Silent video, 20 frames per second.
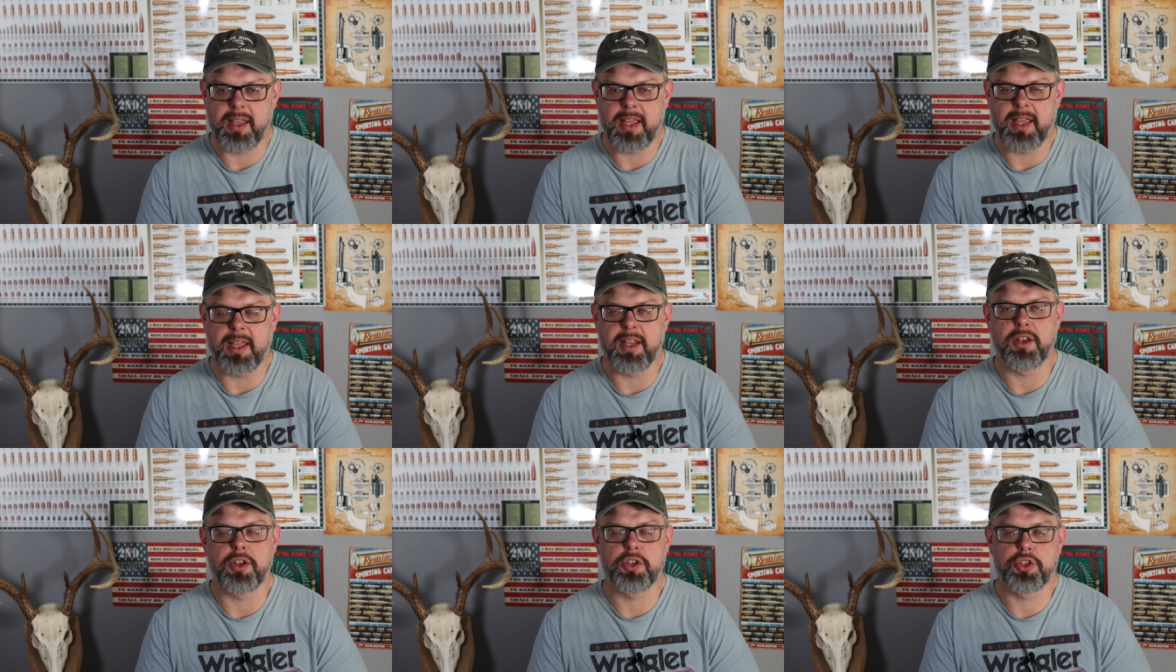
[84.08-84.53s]

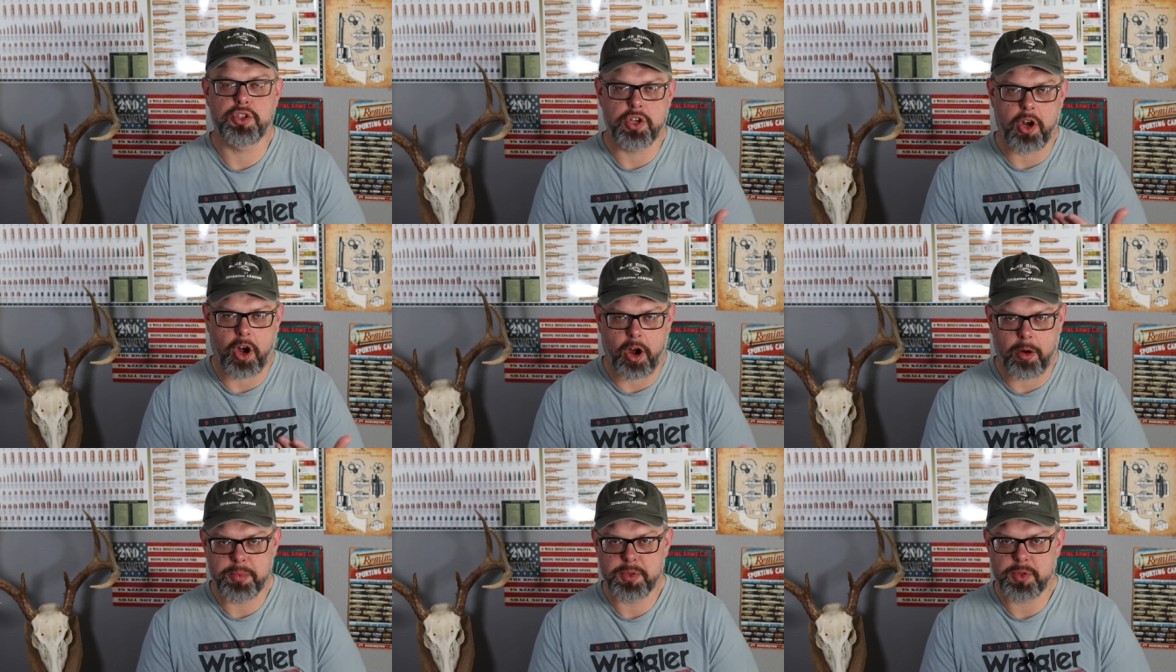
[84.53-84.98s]
in
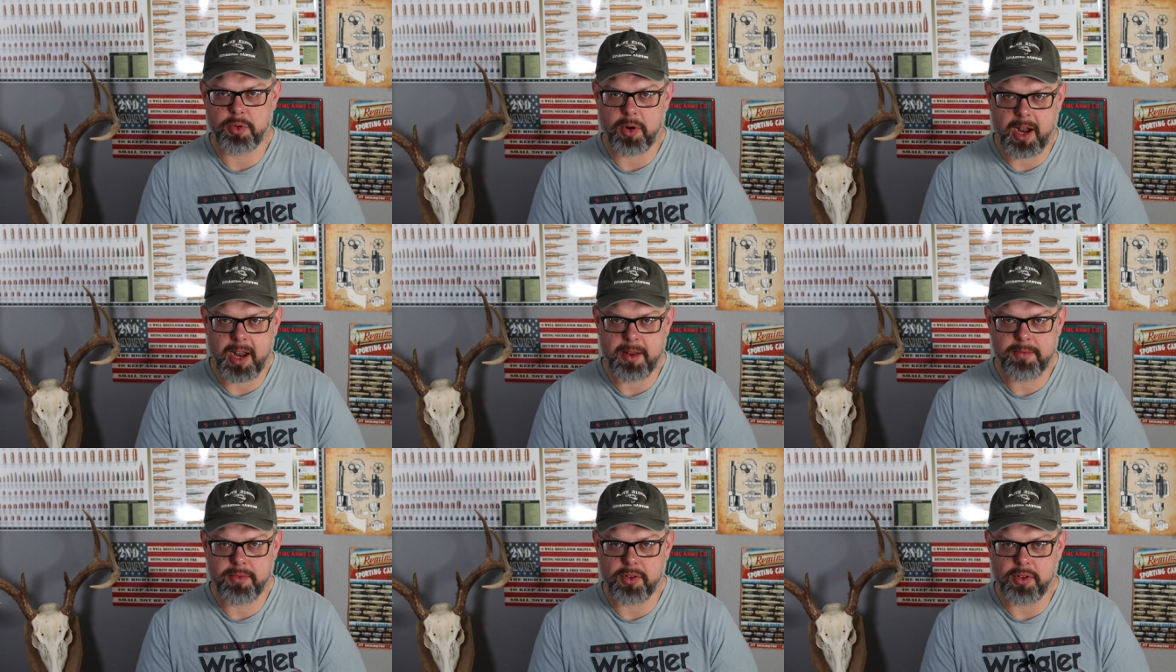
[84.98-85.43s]
Sharps
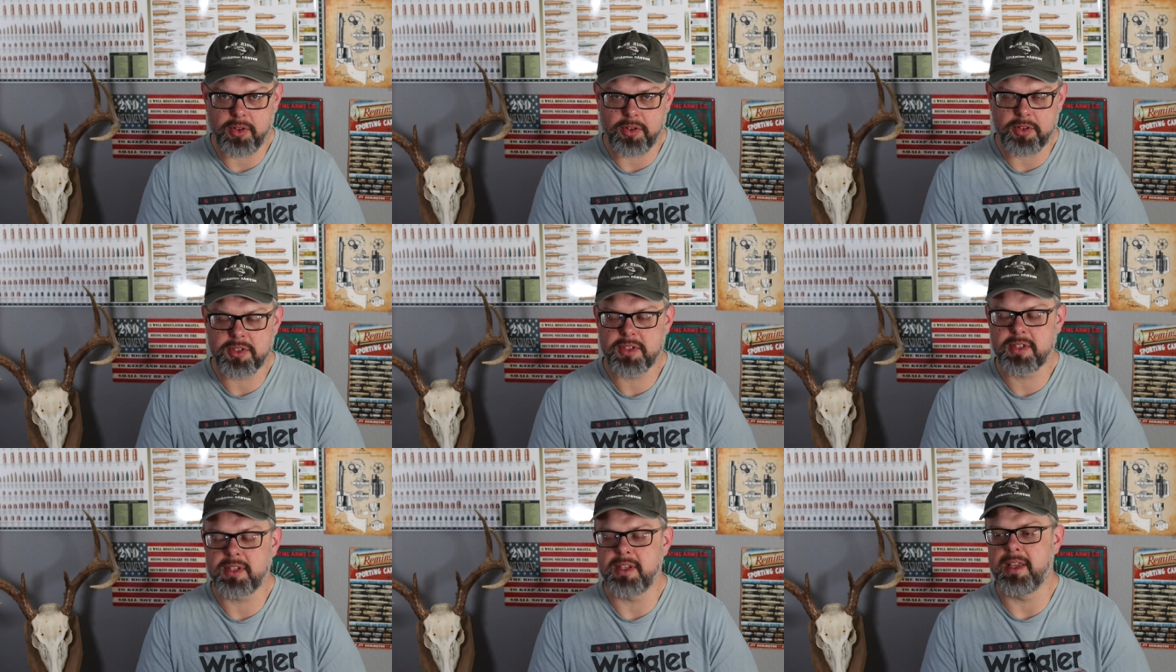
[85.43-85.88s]

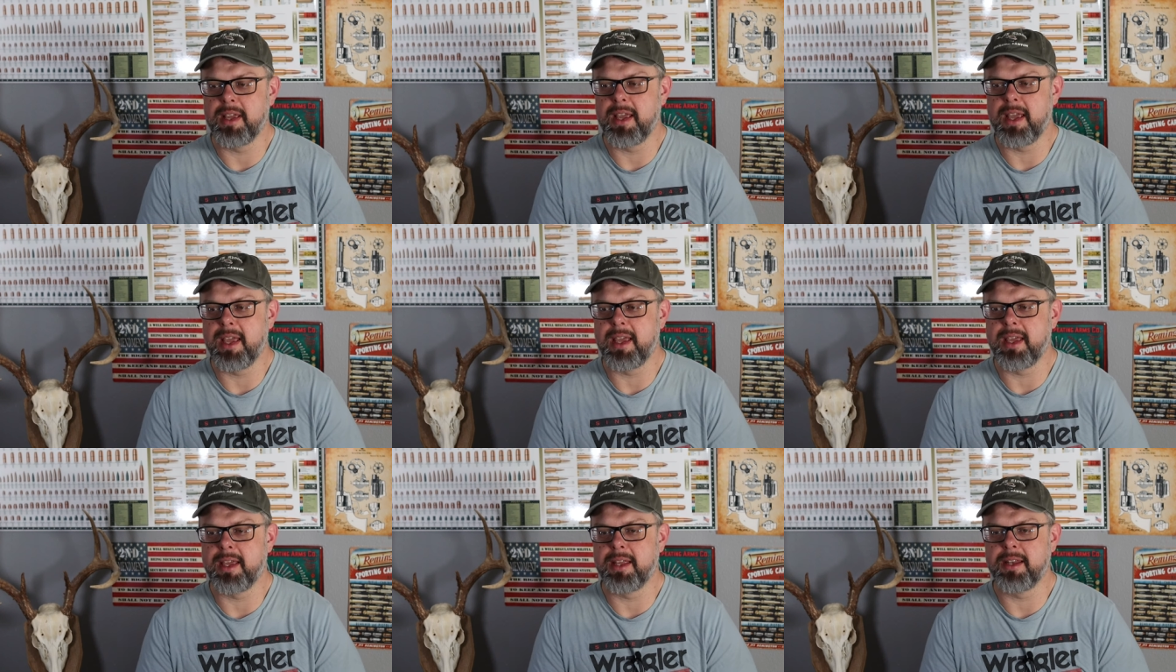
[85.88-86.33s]
rifles
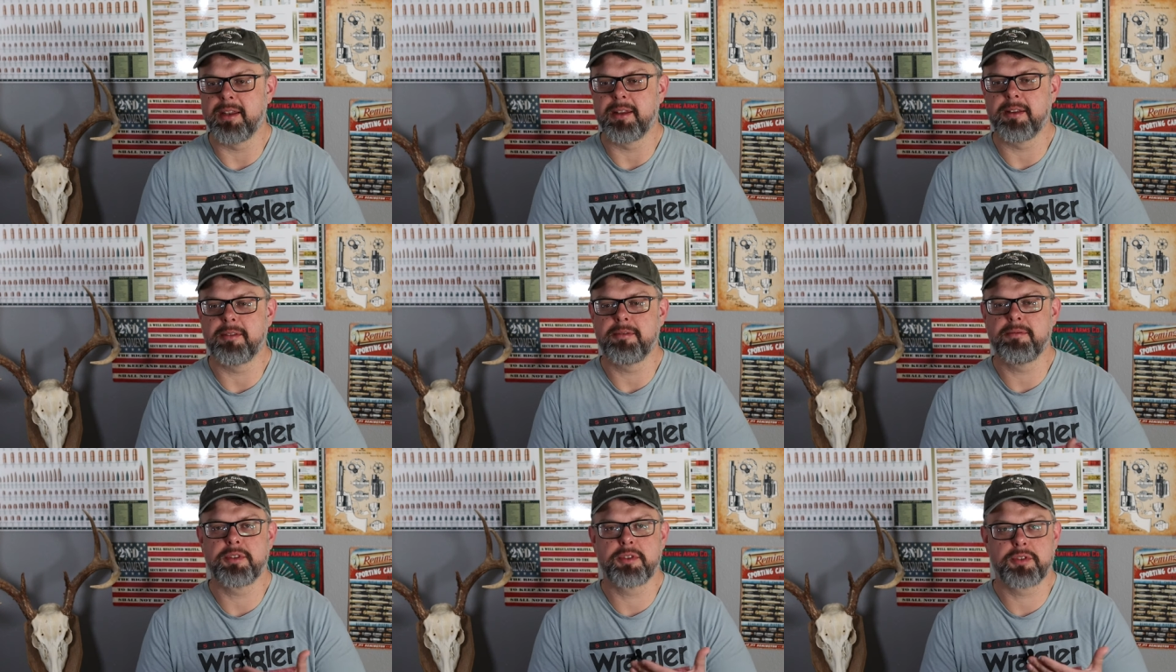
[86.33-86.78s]
and